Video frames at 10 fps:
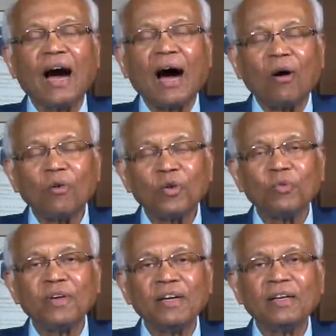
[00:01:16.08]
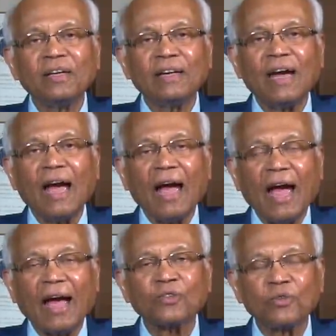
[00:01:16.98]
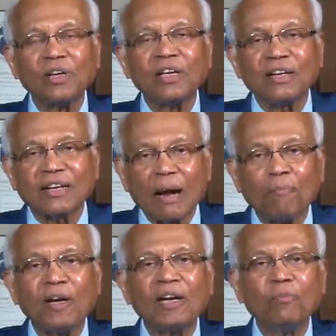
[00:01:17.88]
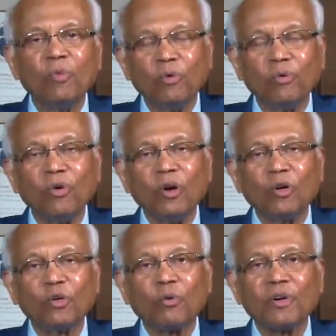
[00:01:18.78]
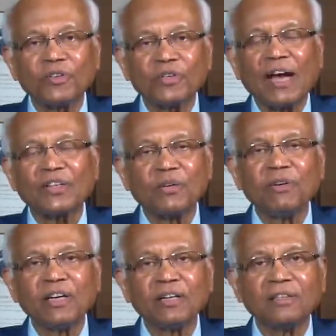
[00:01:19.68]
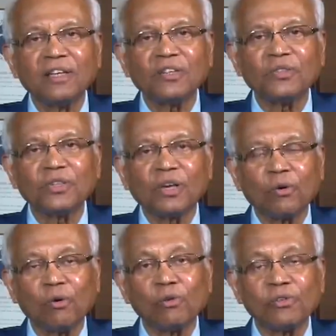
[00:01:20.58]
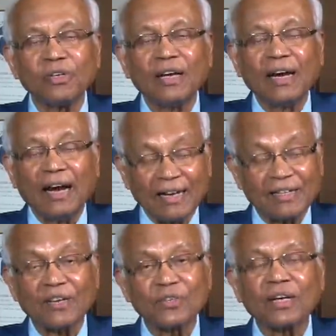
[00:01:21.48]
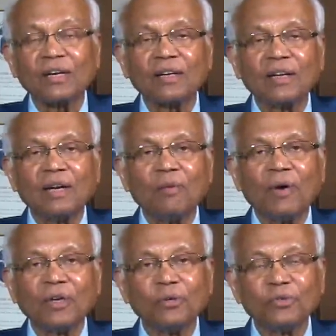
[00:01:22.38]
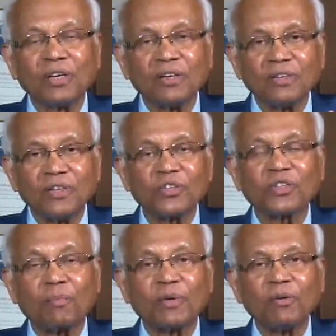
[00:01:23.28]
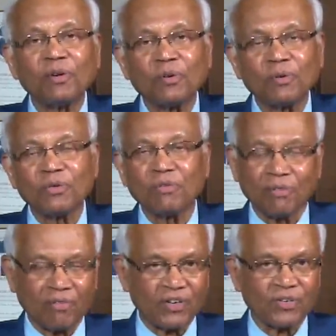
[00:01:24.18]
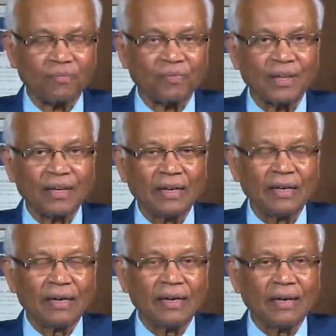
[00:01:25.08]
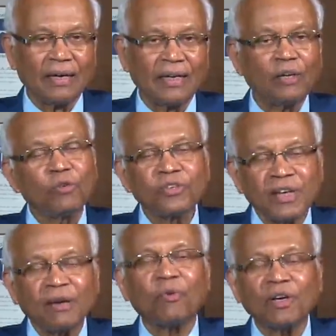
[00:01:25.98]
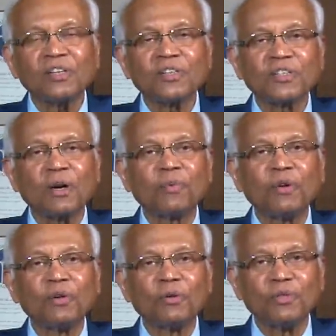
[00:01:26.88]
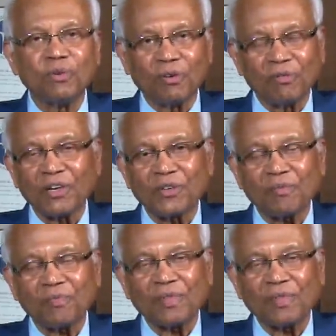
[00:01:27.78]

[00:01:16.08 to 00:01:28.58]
how do we actually rapidly move towards achieving these goals? And as I said, by using disruptive inclusive innovation. Now you would say, what is disruptive inclusive innovation?